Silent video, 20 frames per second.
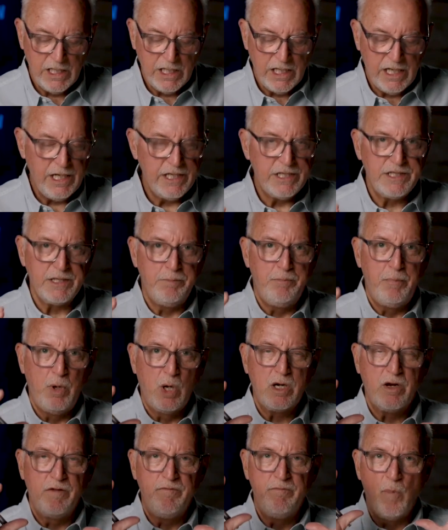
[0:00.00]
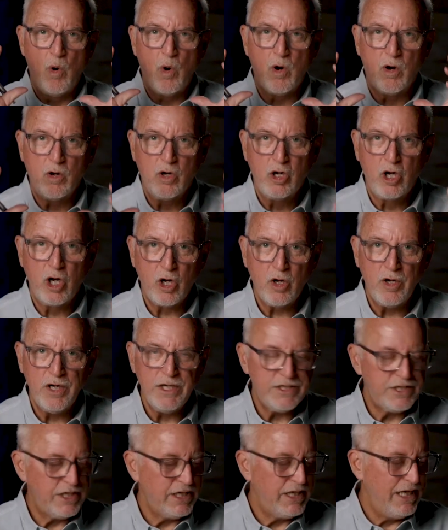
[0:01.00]
It is a book of moral
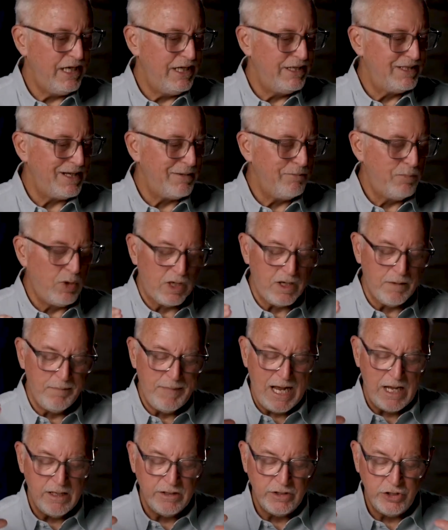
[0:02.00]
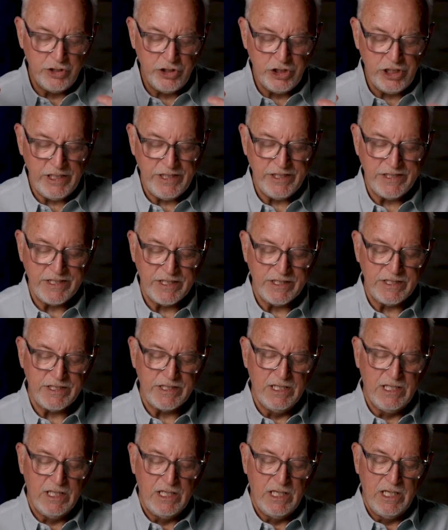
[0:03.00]
courage. It is a book about Jesus.